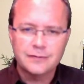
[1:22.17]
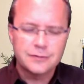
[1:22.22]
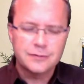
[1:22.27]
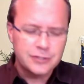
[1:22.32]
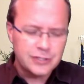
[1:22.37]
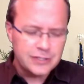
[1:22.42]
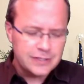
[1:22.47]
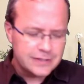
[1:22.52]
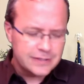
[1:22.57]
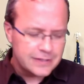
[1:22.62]

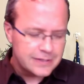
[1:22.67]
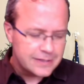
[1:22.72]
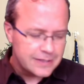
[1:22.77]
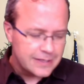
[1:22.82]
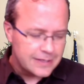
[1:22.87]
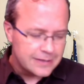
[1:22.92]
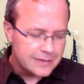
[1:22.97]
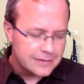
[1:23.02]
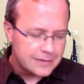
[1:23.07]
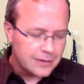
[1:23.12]
Jesus
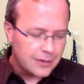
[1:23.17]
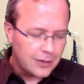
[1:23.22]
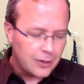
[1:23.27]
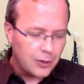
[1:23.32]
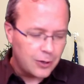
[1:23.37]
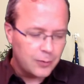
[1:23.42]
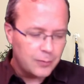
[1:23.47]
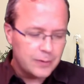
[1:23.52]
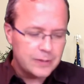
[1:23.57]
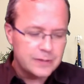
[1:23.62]
is
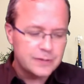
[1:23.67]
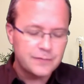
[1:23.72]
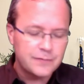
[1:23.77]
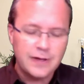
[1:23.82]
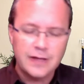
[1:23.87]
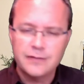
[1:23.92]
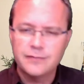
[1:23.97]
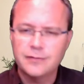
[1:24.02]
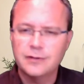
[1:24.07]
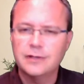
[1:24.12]
always
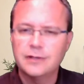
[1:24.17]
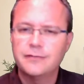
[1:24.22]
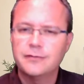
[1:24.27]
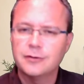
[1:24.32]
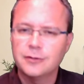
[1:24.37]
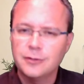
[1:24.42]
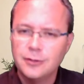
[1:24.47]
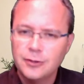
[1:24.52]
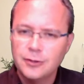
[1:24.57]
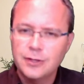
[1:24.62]
faithful. If you're
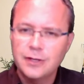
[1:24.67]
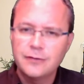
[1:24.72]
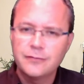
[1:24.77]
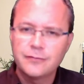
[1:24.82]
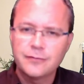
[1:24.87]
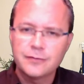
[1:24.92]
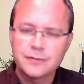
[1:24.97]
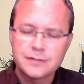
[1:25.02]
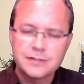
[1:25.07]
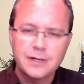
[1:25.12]
looking
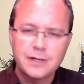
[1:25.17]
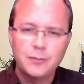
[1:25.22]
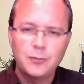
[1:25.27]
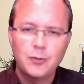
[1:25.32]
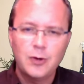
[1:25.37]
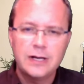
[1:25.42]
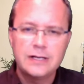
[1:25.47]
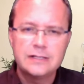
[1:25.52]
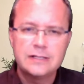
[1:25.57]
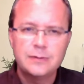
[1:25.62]
for
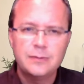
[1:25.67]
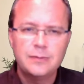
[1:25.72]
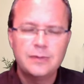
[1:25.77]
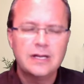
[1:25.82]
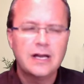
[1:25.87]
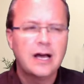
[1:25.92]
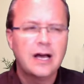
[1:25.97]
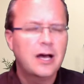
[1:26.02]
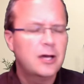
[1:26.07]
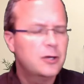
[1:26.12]
someone to be
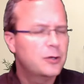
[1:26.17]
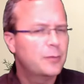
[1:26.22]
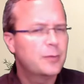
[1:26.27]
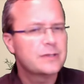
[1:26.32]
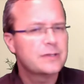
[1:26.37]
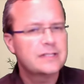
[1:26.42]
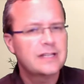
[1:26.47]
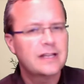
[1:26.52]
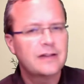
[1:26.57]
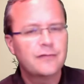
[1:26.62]
one hundred
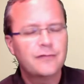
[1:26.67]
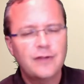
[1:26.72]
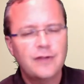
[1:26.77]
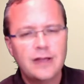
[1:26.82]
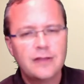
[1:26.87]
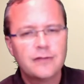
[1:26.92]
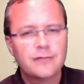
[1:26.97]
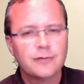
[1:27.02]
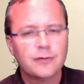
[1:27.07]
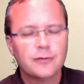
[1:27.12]
percent
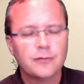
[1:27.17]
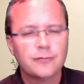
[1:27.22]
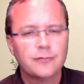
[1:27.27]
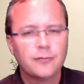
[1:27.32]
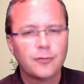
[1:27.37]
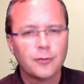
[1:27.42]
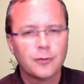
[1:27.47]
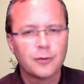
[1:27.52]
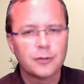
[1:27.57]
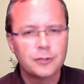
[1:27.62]
faithful
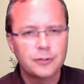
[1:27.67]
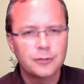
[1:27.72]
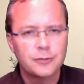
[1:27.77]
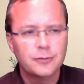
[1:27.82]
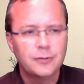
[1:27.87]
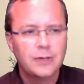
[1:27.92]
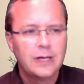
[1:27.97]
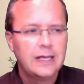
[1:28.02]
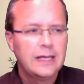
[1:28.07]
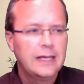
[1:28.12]
for
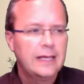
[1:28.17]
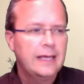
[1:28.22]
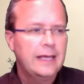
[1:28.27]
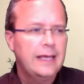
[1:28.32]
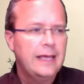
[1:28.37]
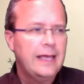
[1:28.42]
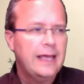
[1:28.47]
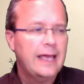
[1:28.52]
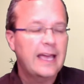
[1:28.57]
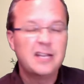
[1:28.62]
you,
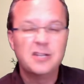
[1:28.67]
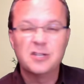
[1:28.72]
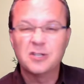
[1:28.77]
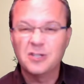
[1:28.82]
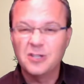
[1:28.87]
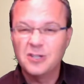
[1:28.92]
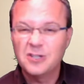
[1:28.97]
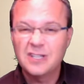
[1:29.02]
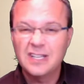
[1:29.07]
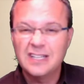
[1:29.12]
and you're
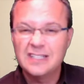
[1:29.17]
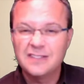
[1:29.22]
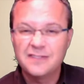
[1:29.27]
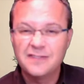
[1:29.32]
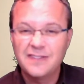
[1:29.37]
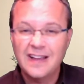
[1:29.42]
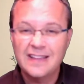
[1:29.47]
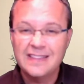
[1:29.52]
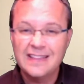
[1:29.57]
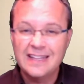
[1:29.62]
looking to
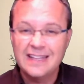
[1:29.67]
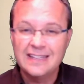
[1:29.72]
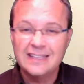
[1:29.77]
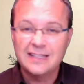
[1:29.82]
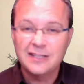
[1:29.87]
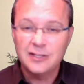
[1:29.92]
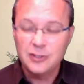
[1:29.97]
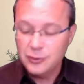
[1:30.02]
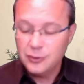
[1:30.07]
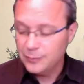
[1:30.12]
find that in a
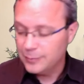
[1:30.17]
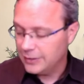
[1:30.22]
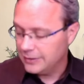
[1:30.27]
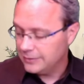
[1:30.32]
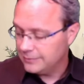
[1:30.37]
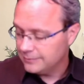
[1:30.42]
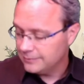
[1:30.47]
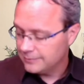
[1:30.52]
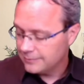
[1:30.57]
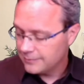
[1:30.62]

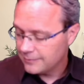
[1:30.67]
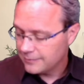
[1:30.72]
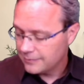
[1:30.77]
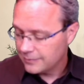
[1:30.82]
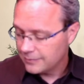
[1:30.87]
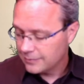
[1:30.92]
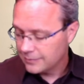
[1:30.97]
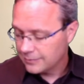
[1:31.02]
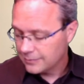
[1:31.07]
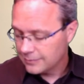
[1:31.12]
human,
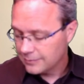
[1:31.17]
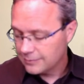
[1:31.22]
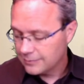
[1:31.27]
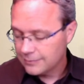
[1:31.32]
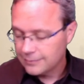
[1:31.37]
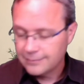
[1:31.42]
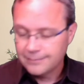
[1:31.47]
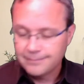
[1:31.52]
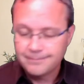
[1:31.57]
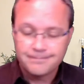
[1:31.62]

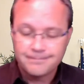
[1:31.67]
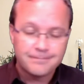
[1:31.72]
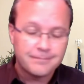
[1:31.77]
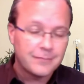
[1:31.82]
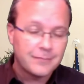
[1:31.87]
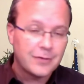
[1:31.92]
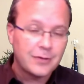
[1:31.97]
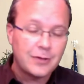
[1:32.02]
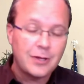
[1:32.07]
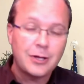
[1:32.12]

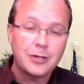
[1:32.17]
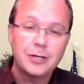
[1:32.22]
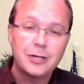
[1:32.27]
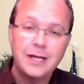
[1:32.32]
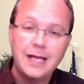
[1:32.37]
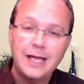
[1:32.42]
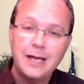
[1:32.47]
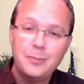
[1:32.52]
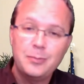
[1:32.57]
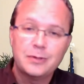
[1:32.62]
it's not going to
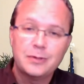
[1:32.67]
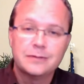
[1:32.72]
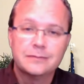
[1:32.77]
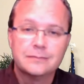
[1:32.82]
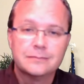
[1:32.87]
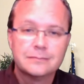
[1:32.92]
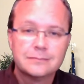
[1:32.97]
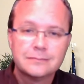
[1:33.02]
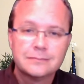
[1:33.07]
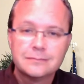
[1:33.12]
happen.
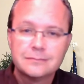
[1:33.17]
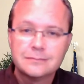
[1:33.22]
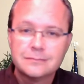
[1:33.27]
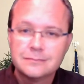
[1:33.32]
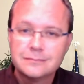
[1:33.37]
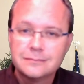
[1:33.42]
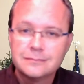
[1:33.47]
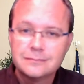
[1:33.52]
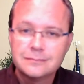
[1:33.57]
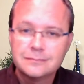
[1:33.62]

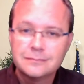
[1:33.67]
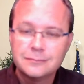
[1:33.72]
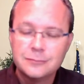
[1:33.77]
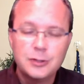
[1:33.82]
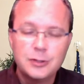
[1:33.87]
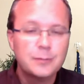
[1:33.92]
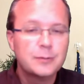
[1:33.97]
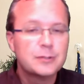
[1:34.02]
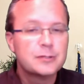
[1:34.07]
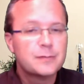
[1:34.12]

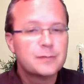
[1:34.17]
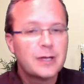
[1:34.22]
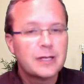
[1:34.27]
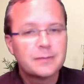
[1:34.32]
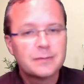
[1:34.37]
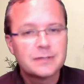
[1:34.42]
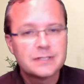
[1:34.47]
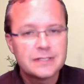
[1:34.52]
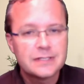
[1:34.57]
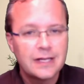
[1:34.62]
Humans make
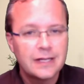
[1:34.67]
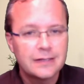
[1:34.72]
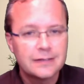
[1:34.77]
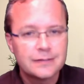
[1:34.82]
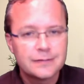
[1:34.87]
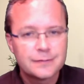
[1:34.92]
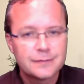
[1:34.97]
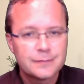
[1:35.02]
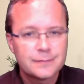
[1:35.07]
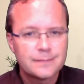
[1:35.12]

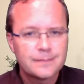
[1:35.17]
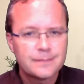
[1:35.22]
mistakes.